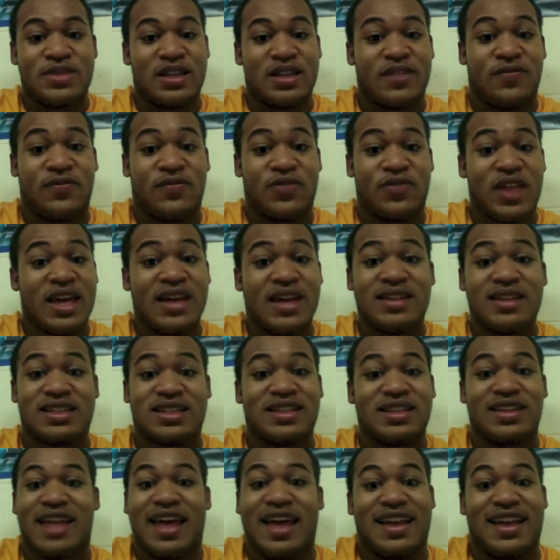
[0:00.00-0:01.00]
things to,
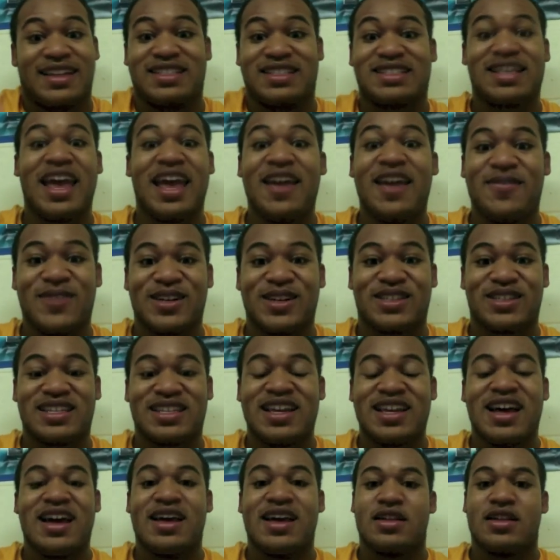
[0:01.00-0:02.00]
like, save us.
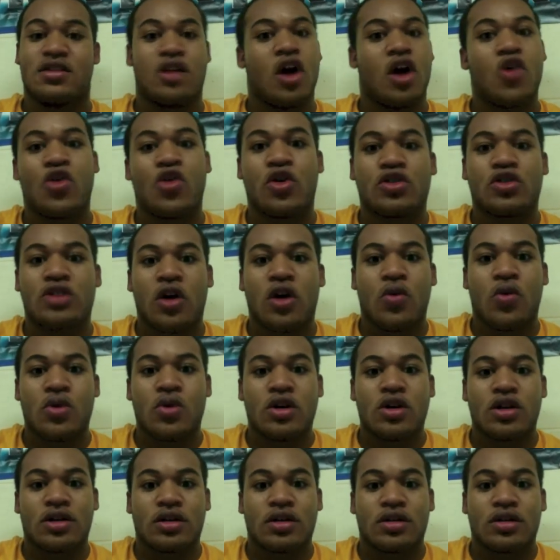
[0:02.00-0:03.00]
No, those don't
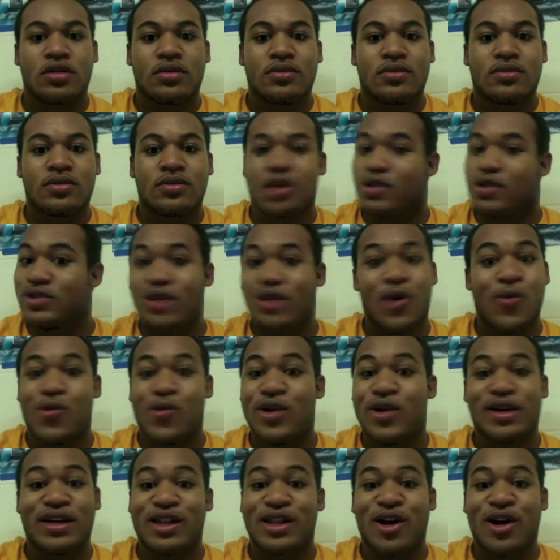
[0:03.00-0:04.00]
work. Those don't
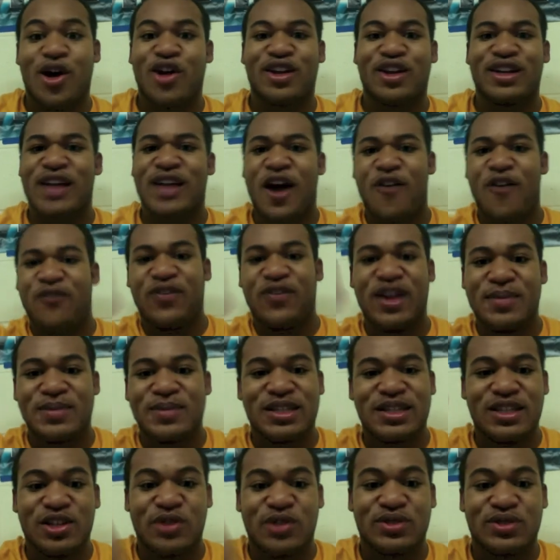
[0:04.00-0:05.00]
work at all. Look how
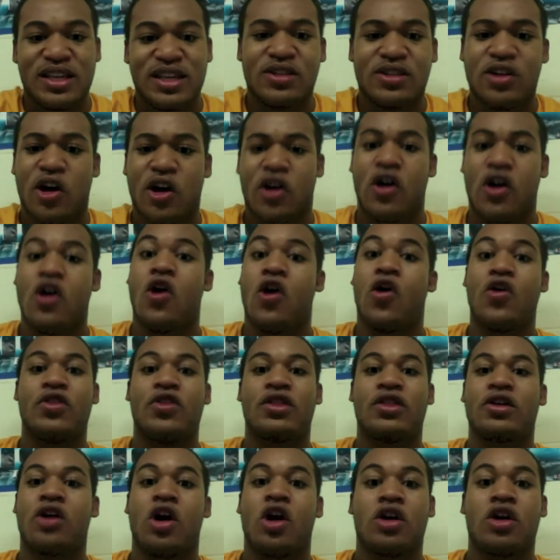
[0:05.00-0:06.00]
flimsy those things are. All
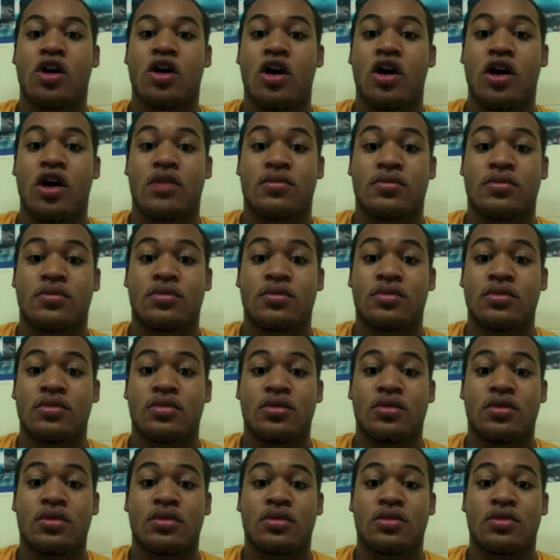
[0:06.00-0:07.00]
they're all gone.
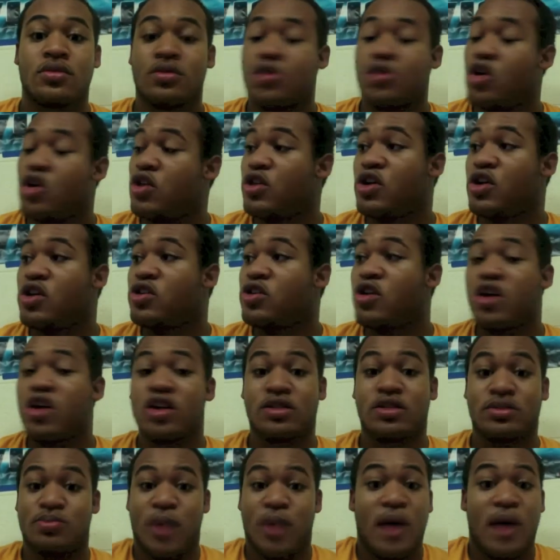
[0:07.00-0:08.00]
All they're all
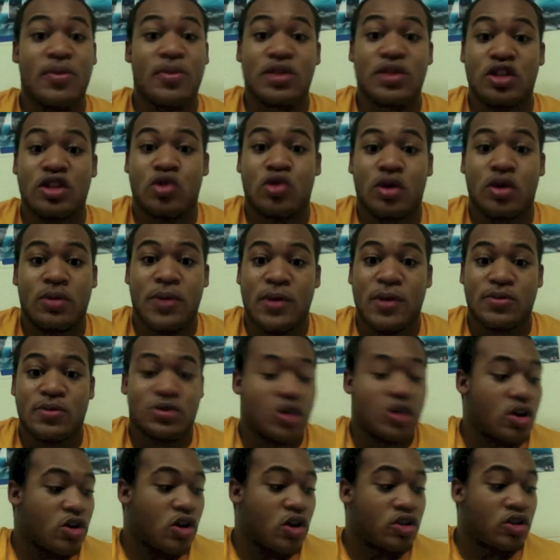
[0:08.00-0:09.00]
gone. Probably the toilet paper's
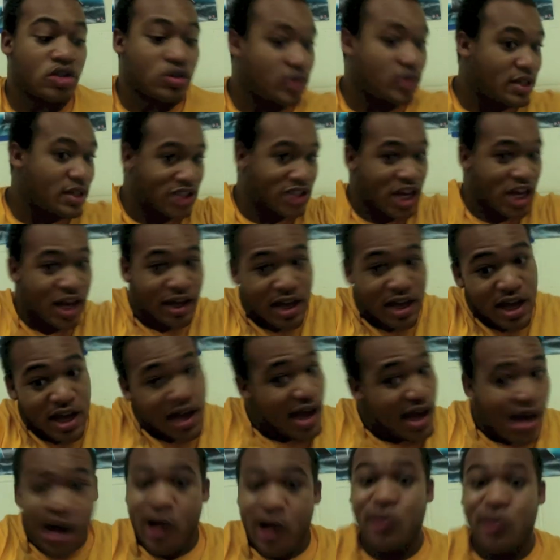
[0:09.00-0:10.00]
all gone too. Let's check.
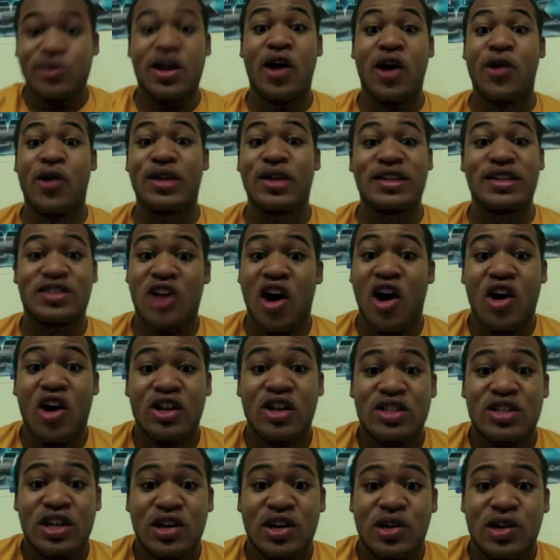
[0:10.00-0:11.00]
Oh no, it's gone
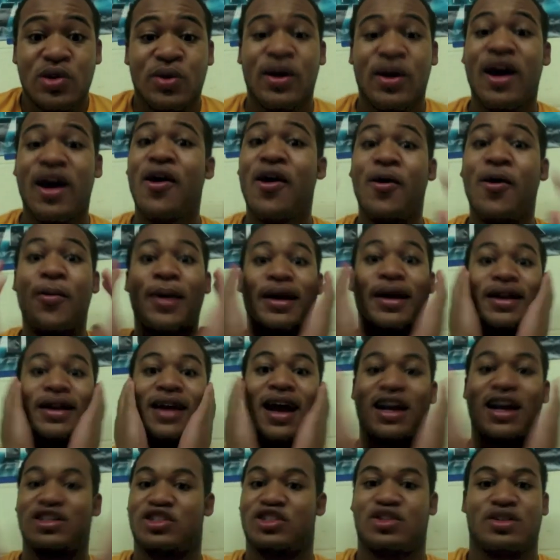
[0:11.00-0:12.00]
too. Oh my
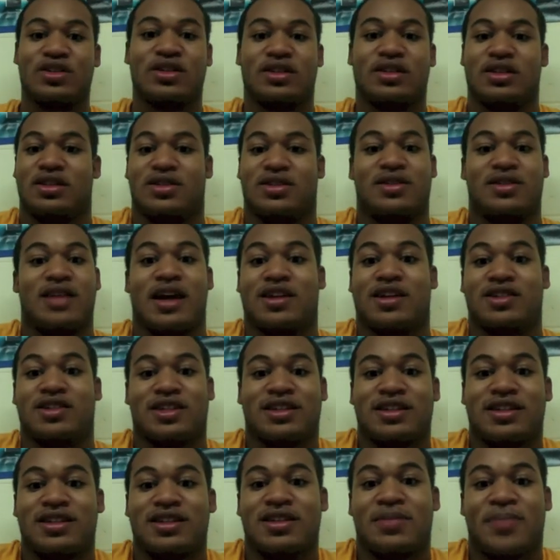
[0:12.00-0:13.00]
gosh, you're, you're not going to
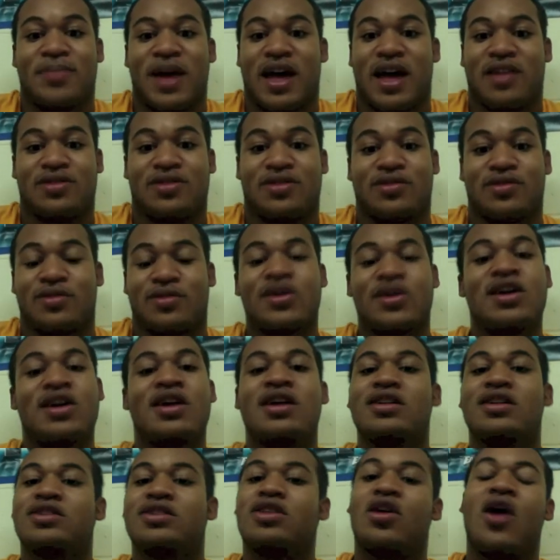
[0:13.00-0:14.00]
clean the bathroom.
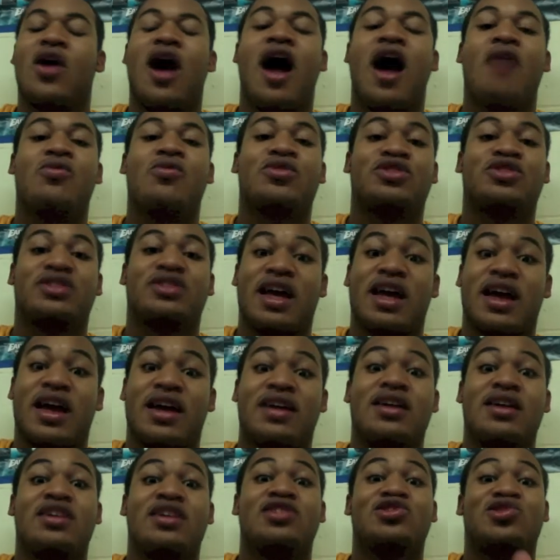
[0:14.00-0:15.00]
So I would
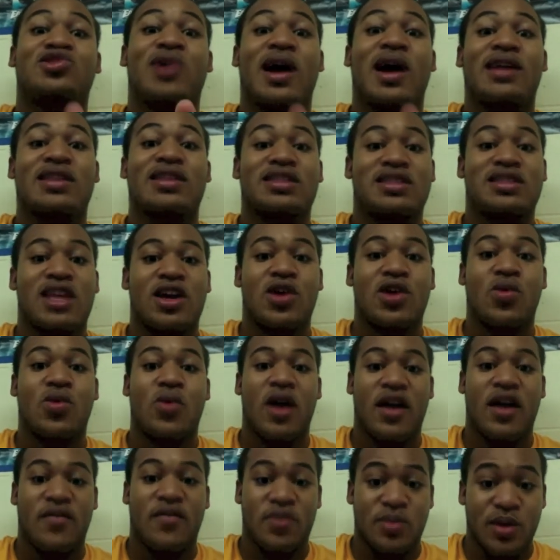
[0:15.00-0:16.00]
say try to stay
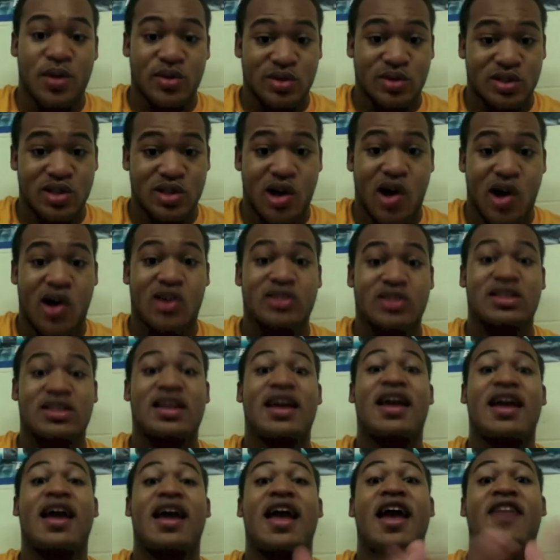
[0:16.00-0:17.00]
away from those stalls
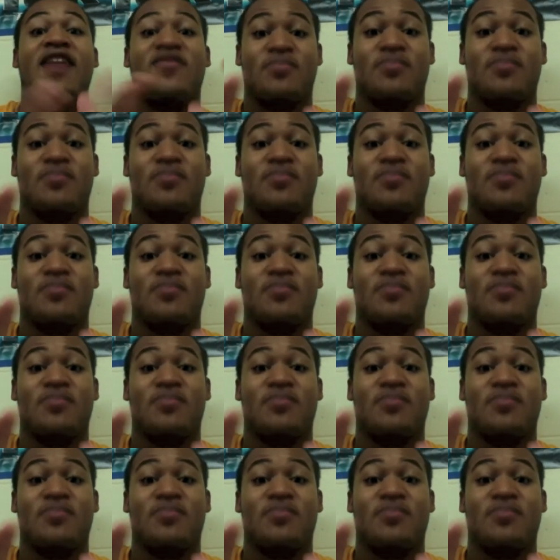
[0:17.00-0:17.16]
if